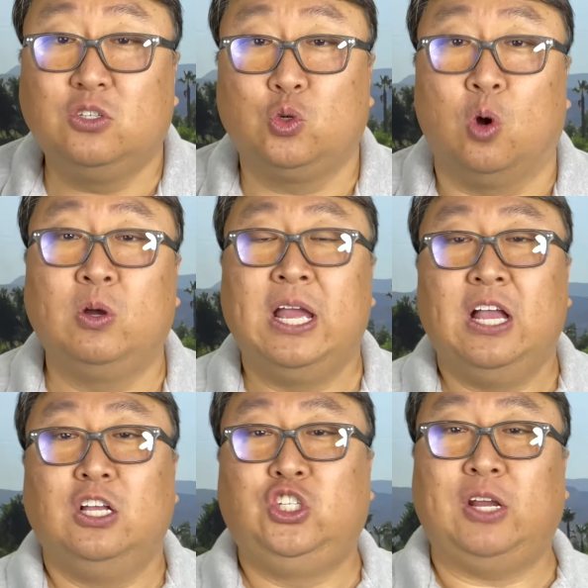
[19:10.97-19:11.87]
stroke
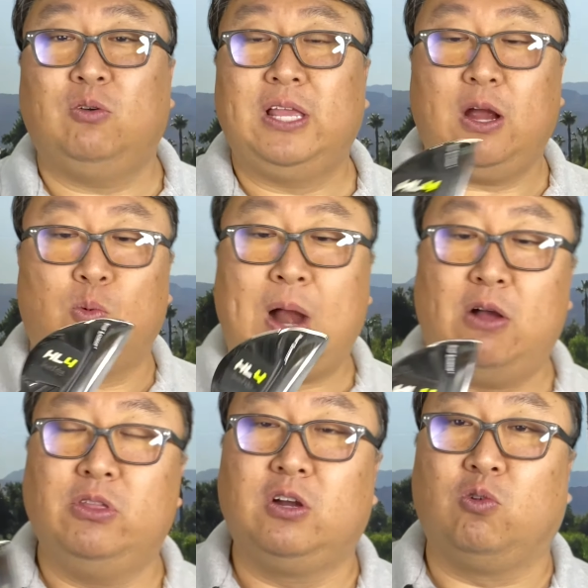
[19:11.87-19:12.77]
generally
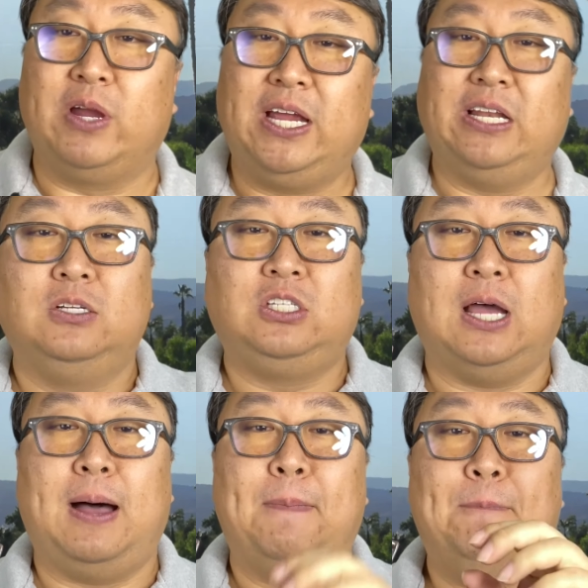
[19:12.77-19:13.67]
around the green
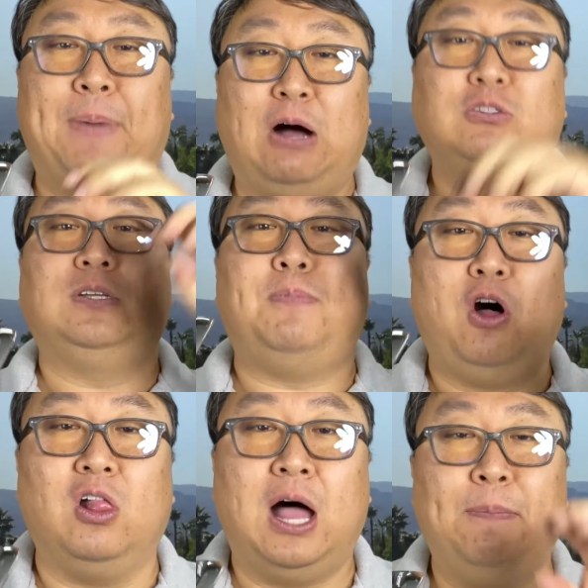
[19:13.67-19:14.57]
to bounce a
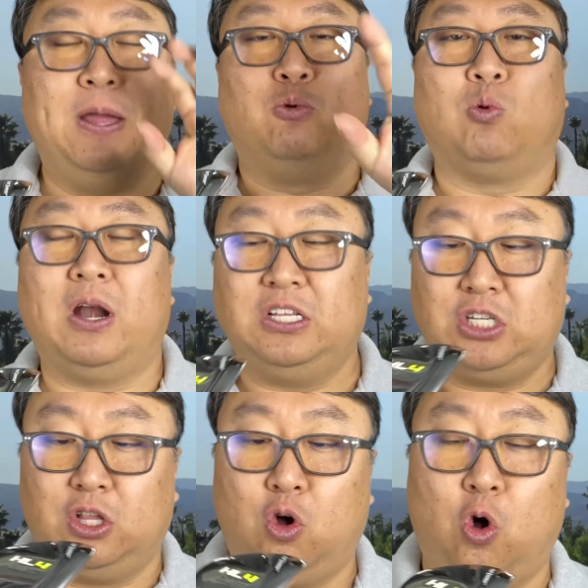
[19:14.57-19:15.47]
ball up and run it
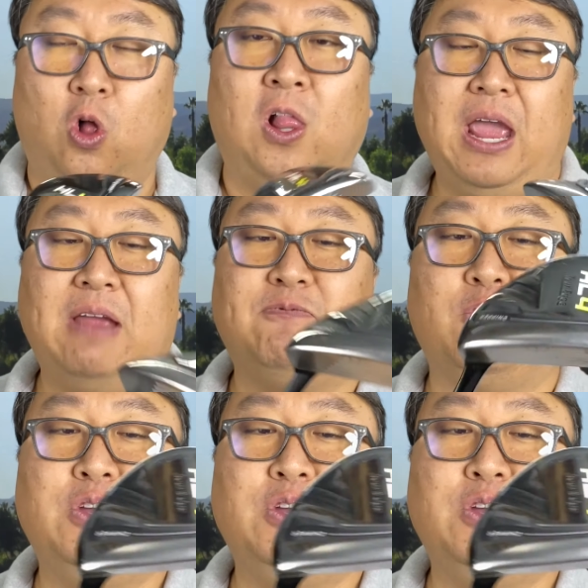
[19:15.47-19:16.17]
to the hole. And for